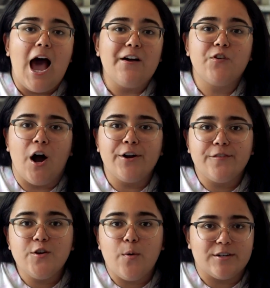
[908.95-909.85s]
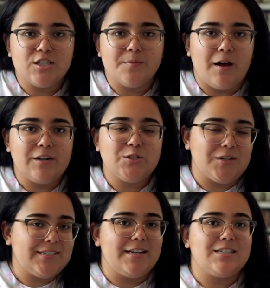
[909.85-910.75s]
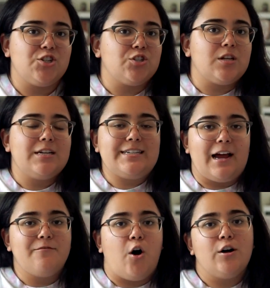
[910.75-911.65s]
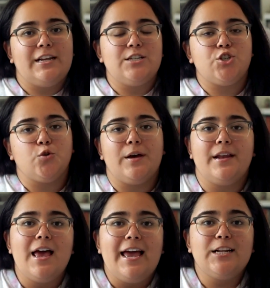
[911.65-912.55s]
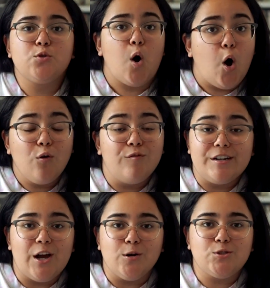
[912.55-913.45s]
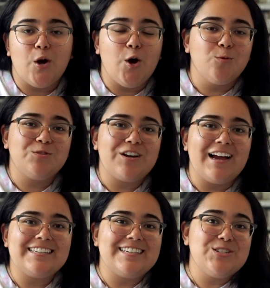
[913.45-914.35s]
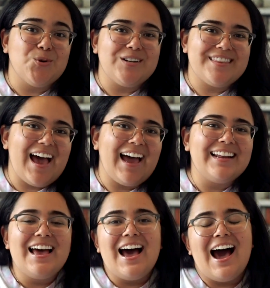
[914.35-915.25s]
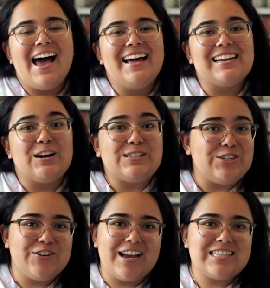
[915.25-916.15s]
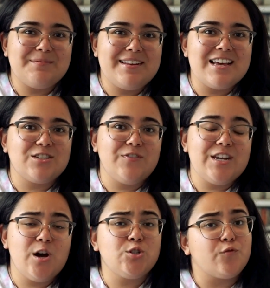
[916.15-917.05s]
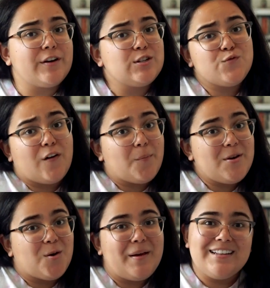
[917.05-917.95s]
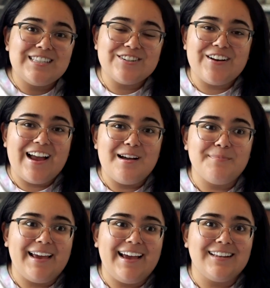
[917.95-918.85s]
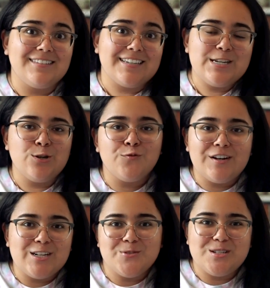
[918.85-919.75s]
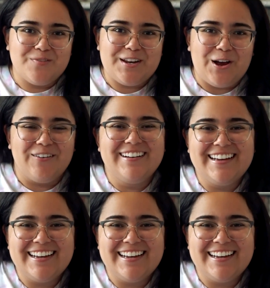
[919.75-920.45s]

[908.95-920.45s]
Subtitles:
I've gotten a few questions about it, so I decided to just dive on into it, into a whole video. So I hope you guys enjoyed that. And I'll see you guys in my next video. Don't forget to follow me on my Instagram and stay tuned for next week's video.